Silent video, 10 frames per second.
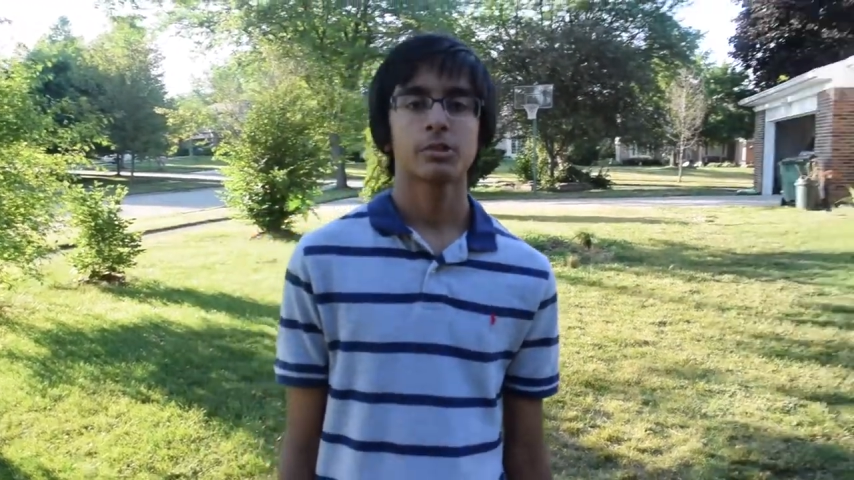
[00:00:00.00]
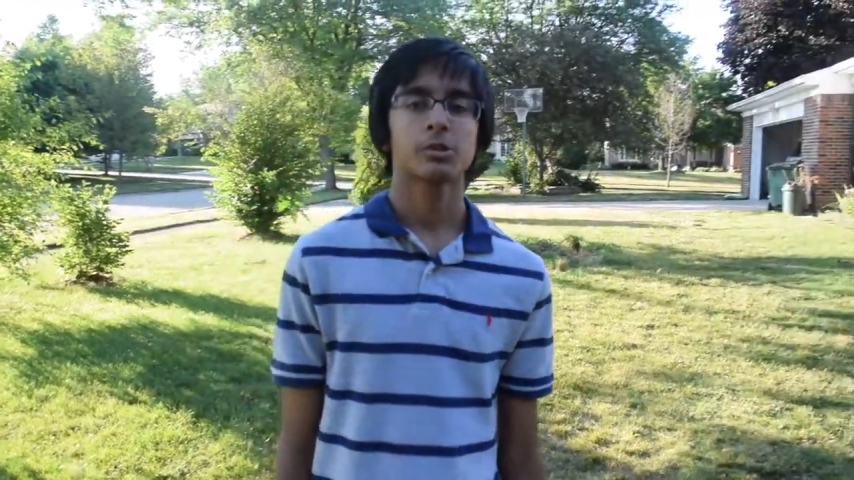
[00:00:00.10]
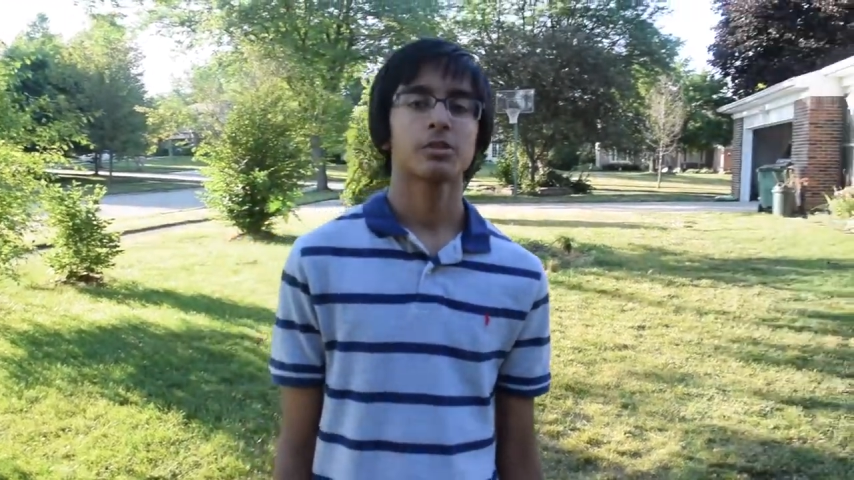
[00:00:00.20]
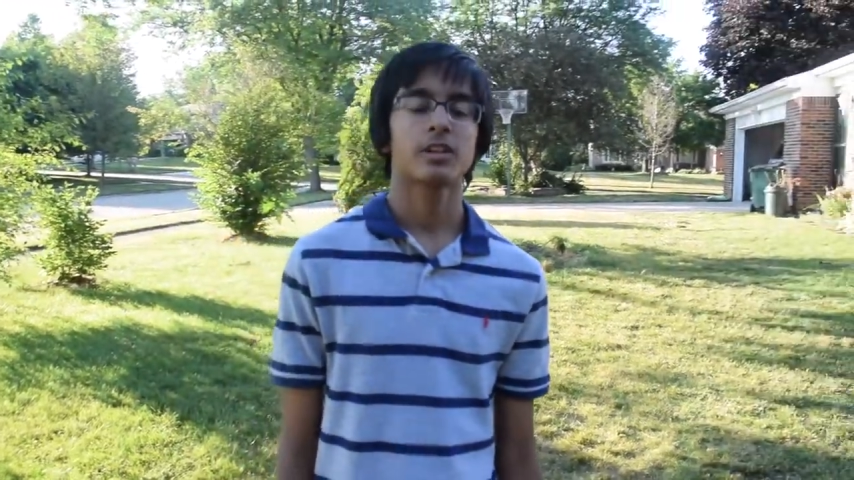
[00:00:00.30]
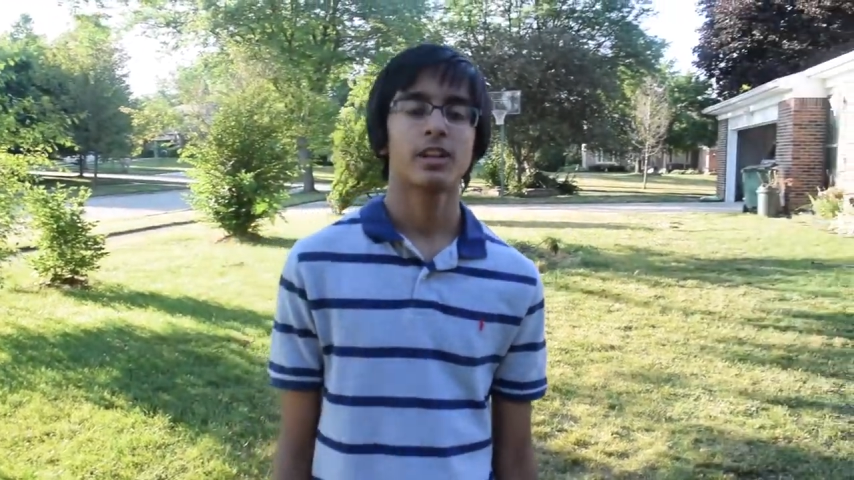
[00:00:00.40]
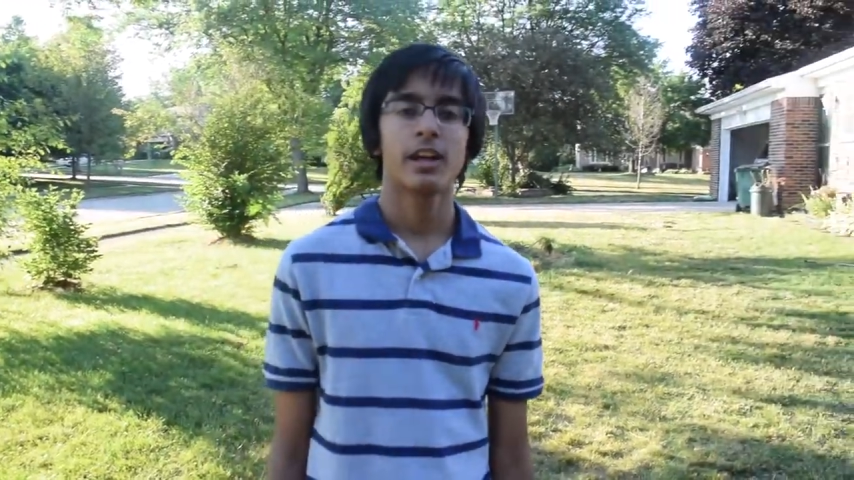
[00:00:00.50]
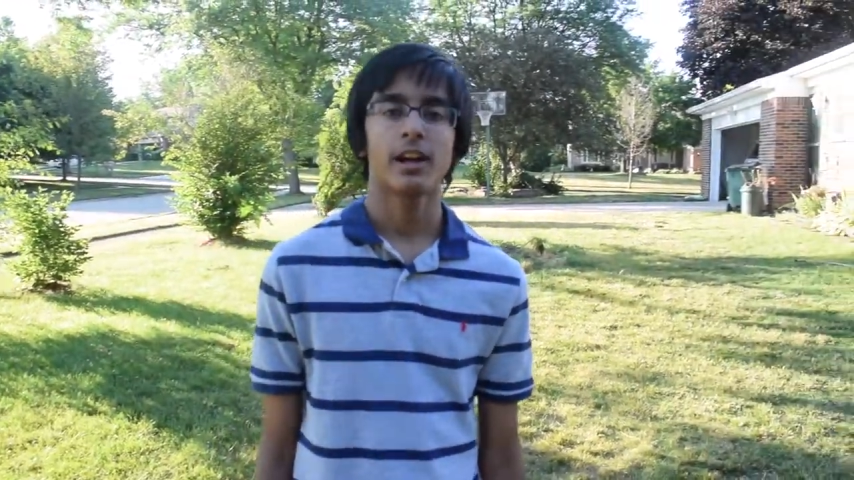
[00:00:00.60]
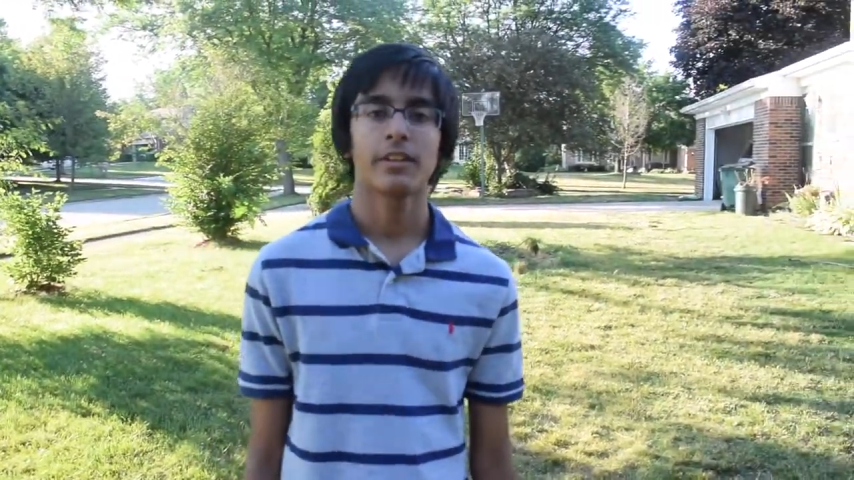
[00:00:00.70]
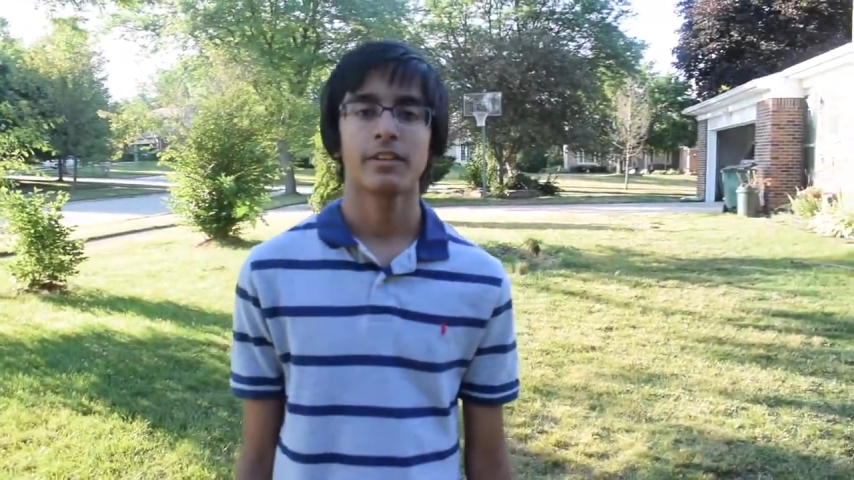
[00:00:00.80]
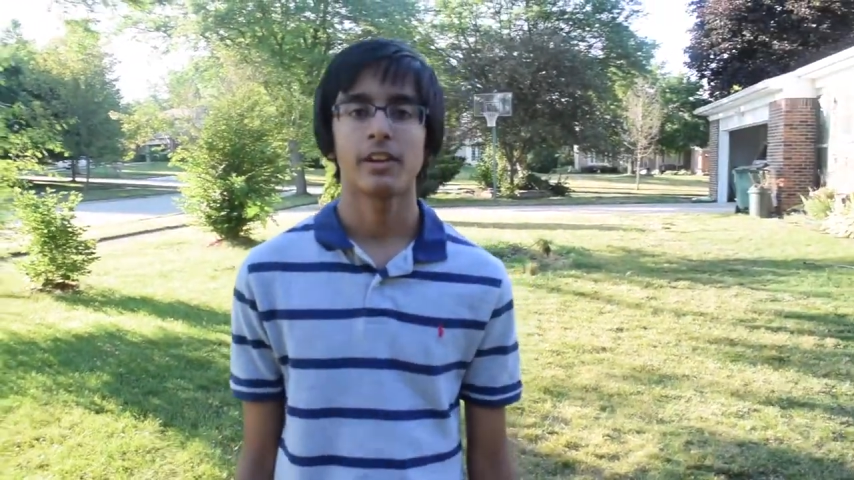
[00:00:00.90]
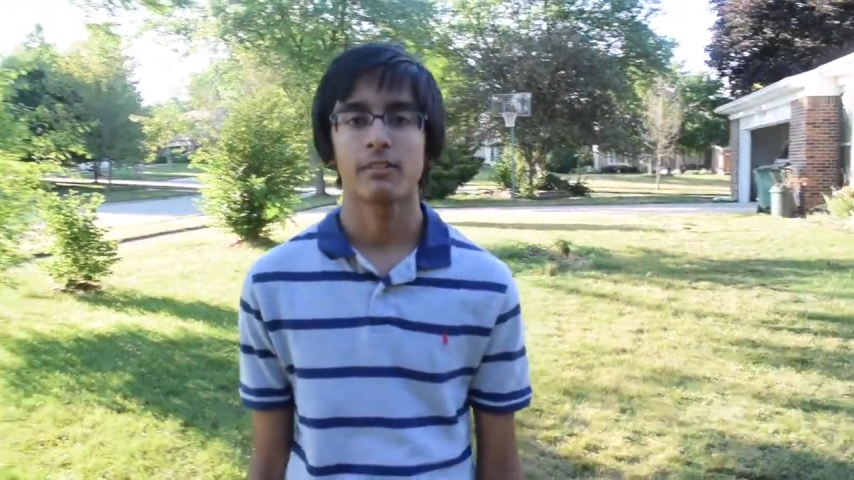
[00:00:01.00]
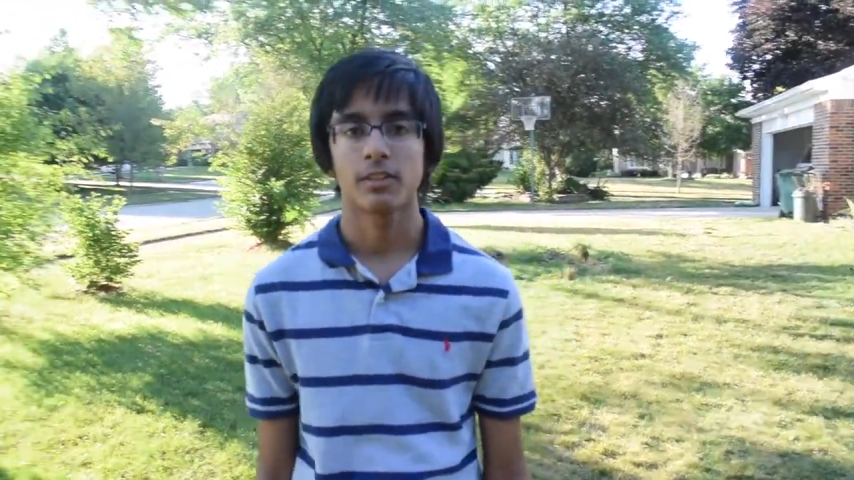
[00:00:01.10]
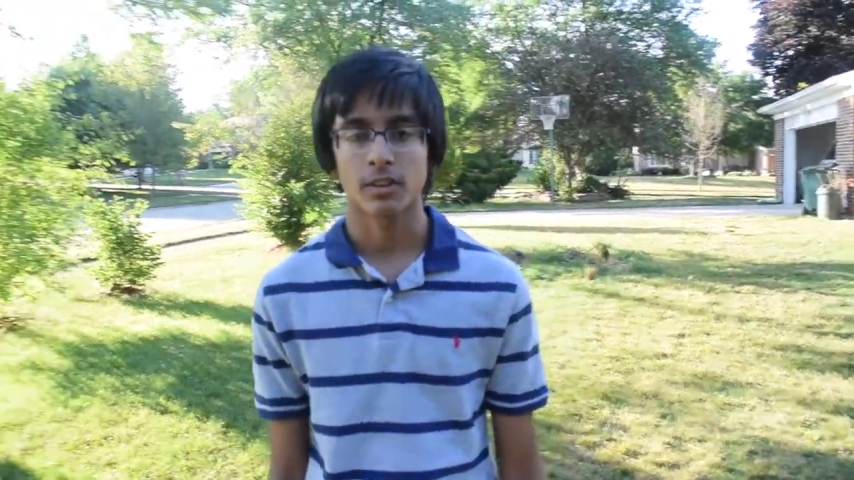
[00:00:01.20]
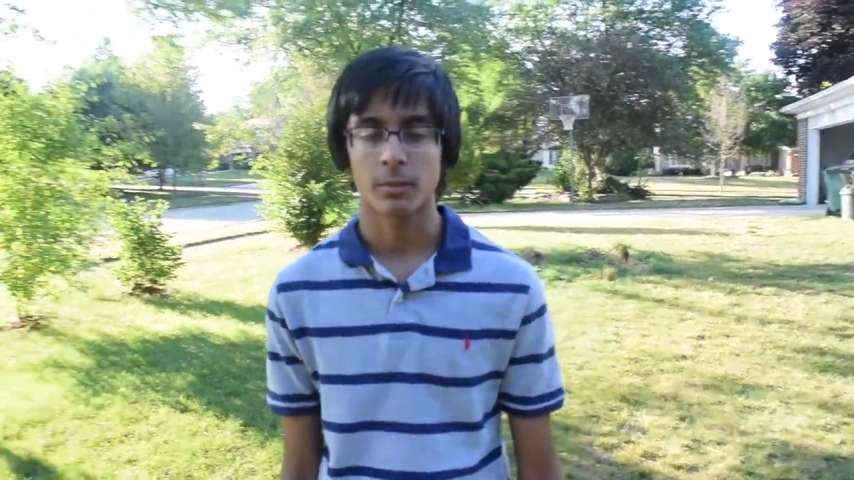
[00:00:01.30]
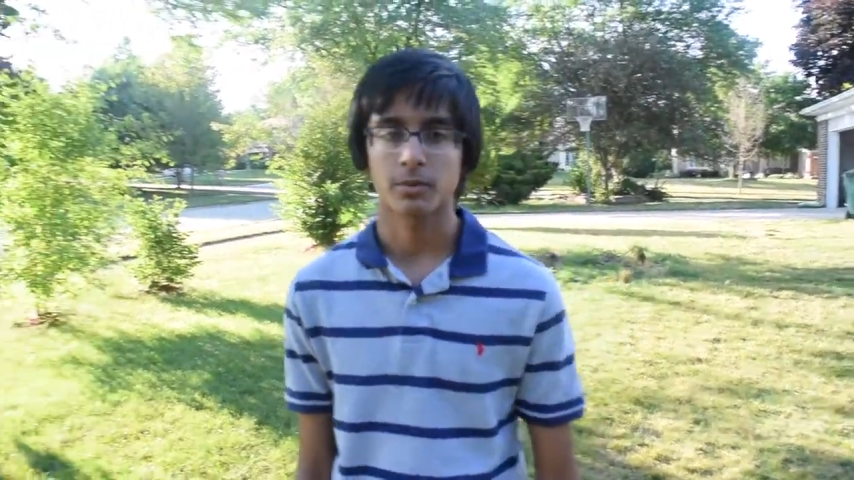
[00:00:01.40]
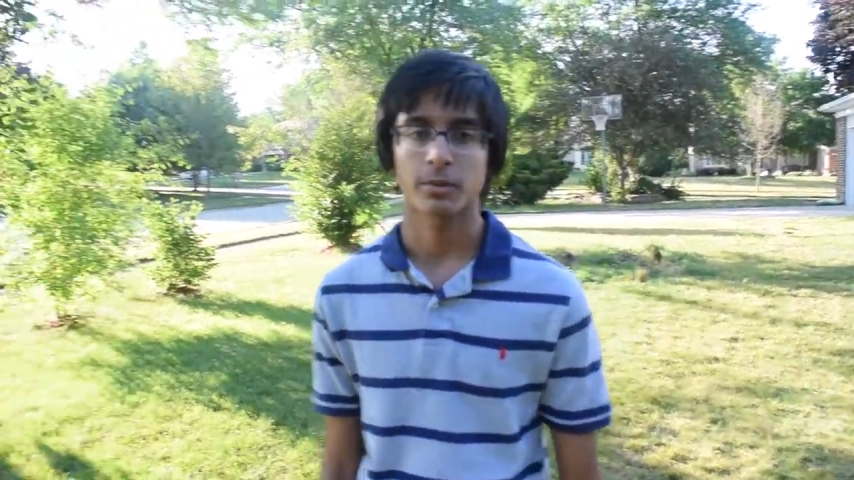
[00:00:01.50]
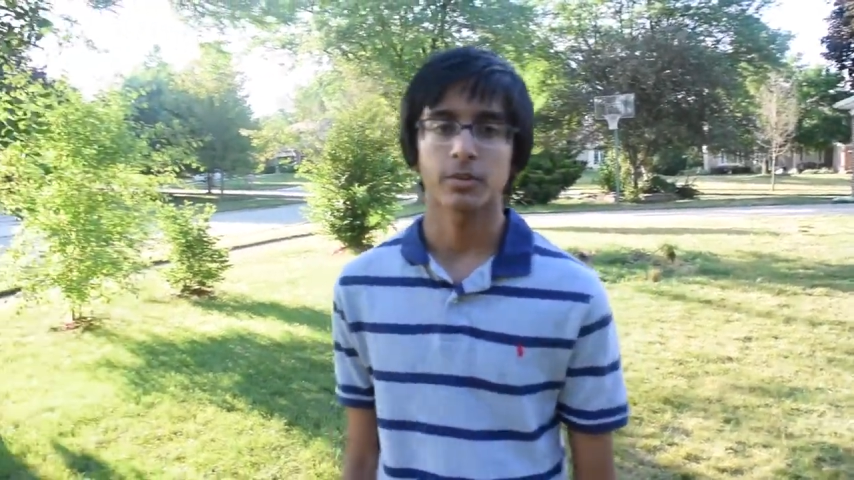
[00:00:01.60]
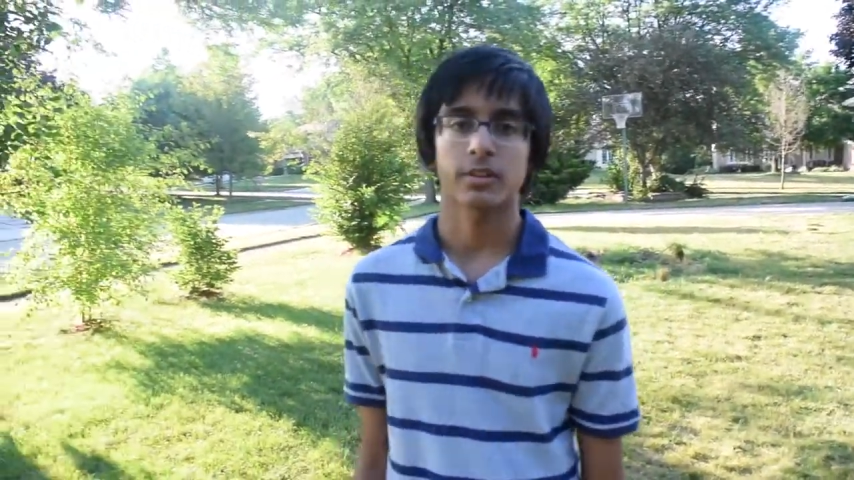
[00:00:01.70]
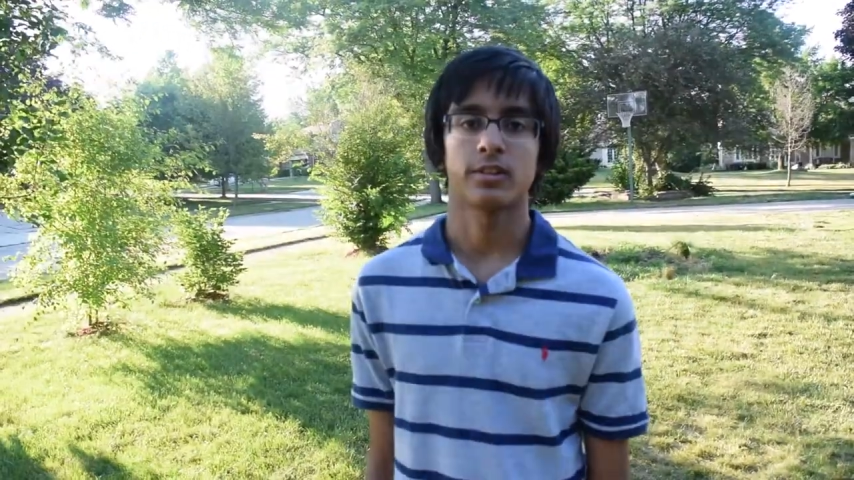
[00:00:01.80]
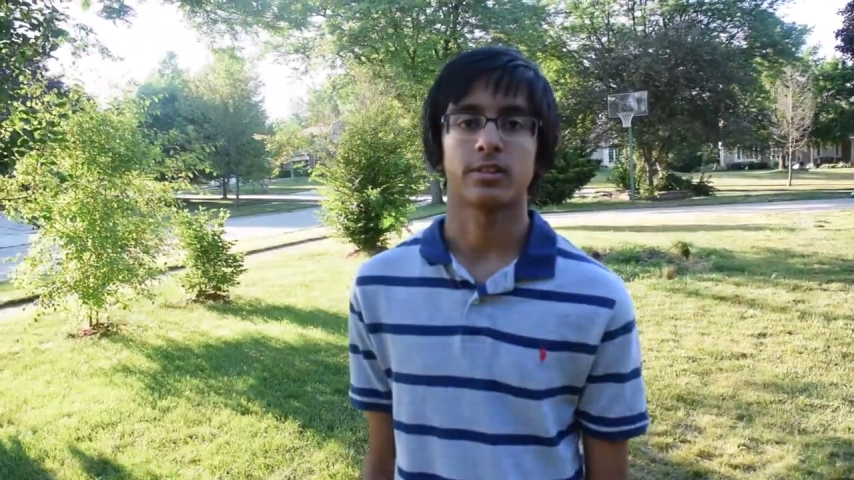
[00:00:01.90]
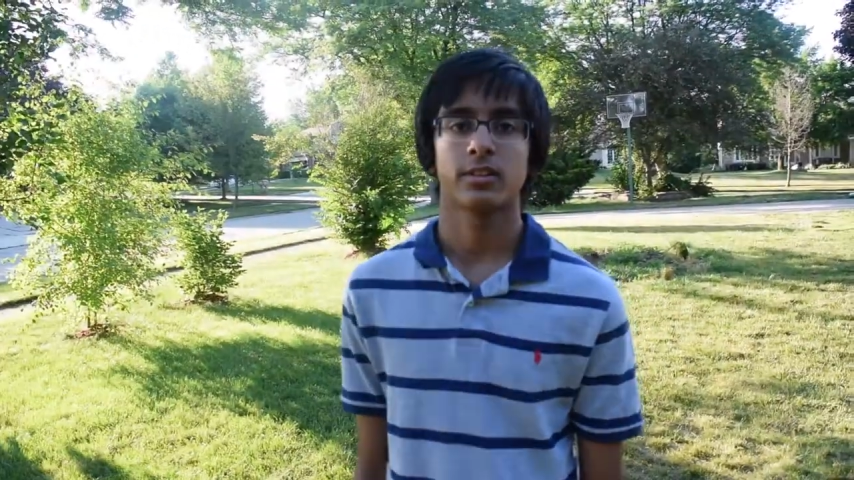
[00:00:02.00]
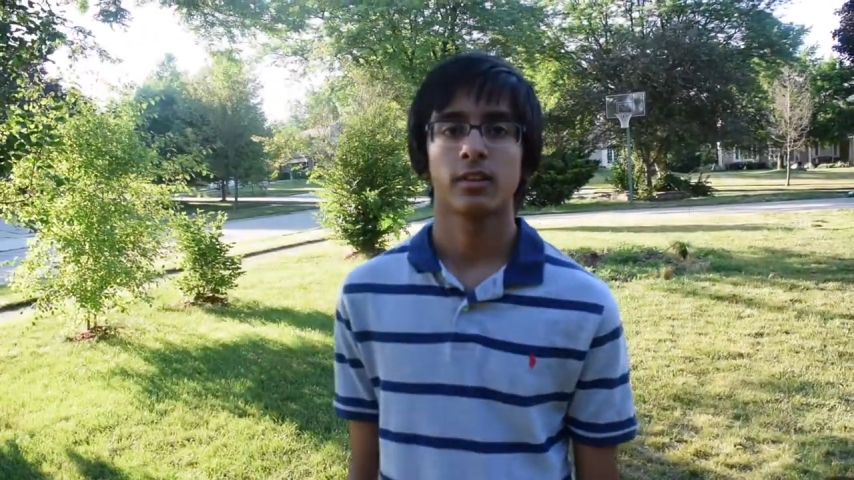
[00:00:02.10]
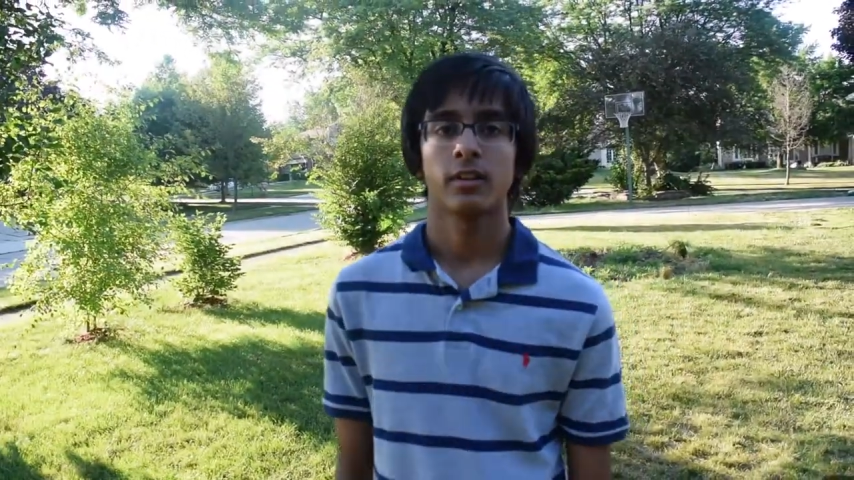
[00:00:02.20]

rituals today on the day of the summer solstice.